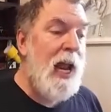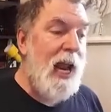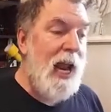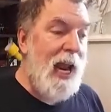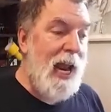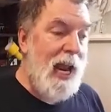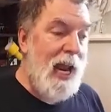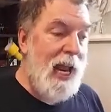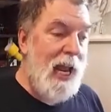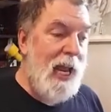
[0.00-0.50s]

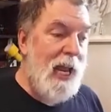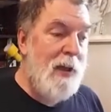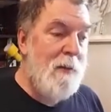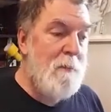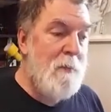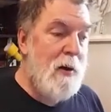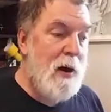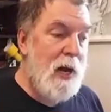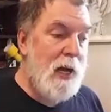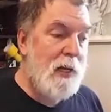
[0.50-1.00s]
a
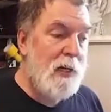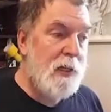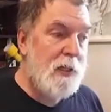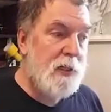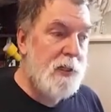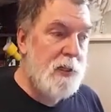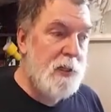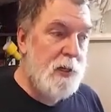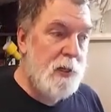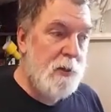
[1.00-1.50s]

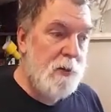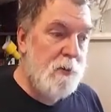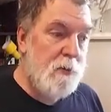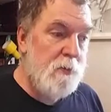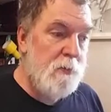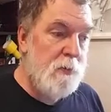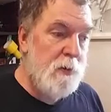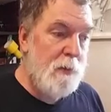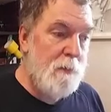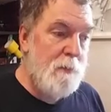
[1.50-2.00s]
minus
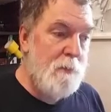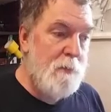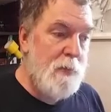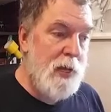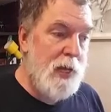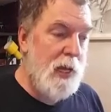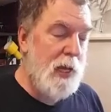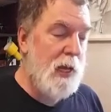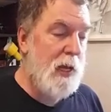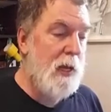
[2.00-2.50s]

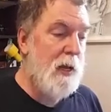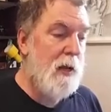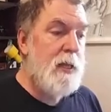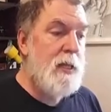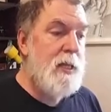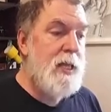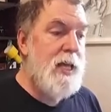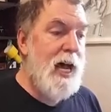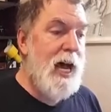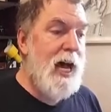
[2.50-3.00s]
2b.
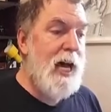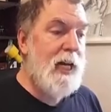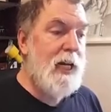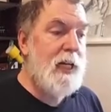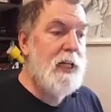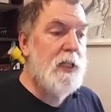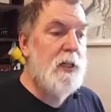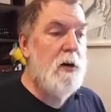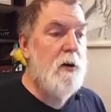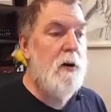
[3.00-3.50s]
That
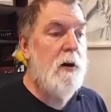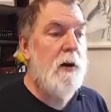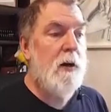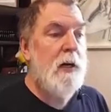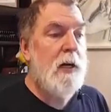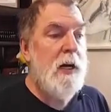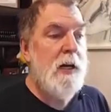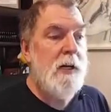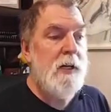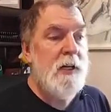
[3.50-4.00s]
is our
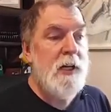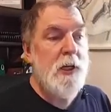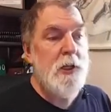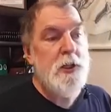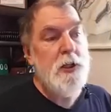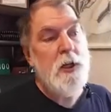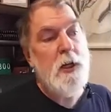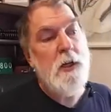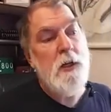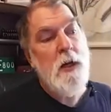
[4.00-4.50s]

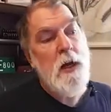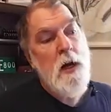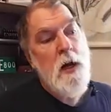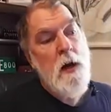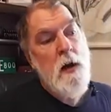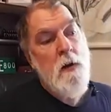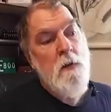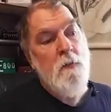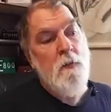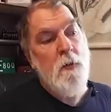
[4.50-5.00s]
condition
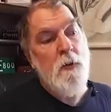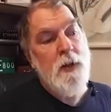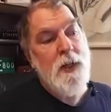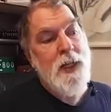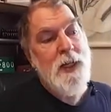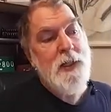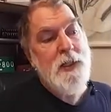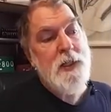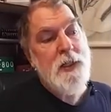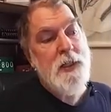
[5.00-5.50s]
for
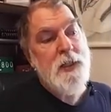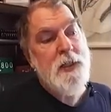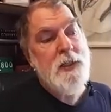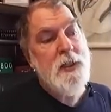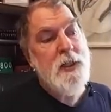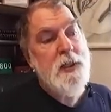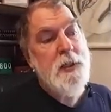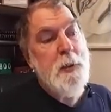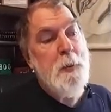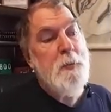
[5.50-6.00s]
this
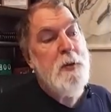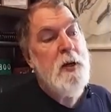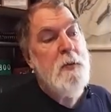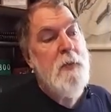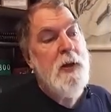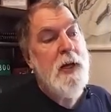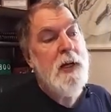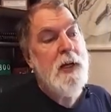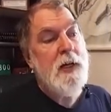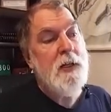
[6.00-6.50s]
system to
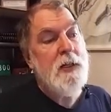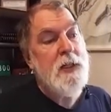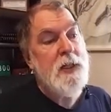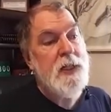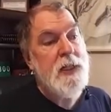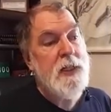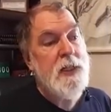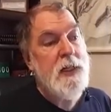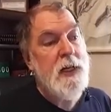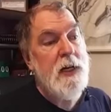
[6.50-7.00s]
be
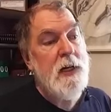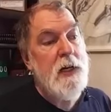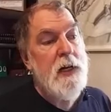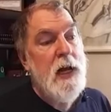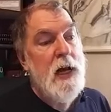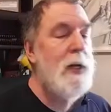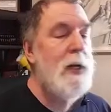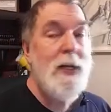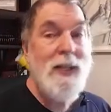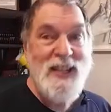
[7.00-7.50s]
consistent.
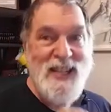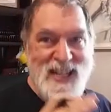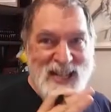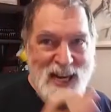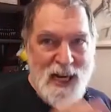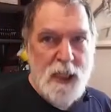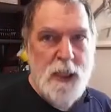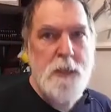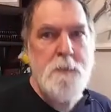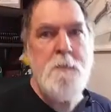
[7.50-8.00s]
The
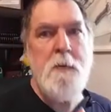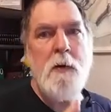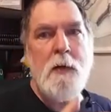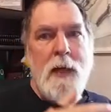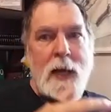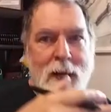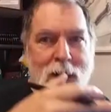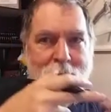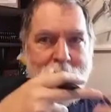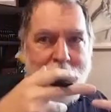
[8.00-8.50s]
textbook
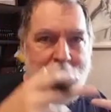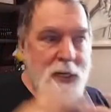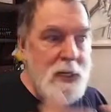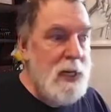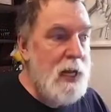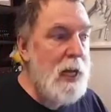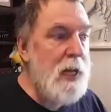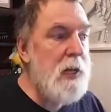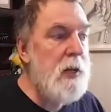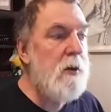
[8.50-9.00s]

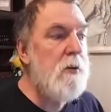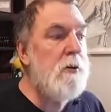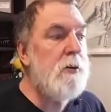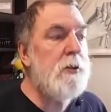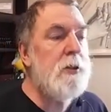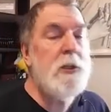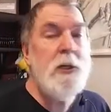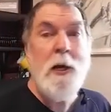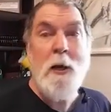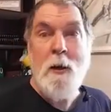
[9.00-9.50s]

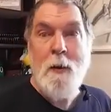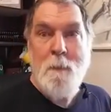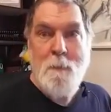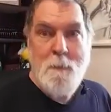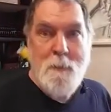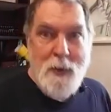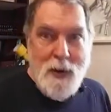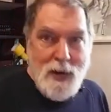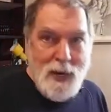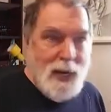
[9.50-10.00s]
continues
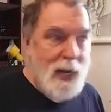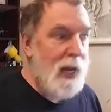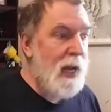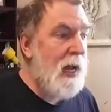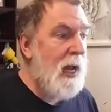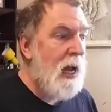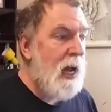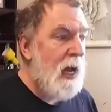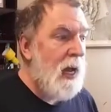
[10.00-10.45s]
by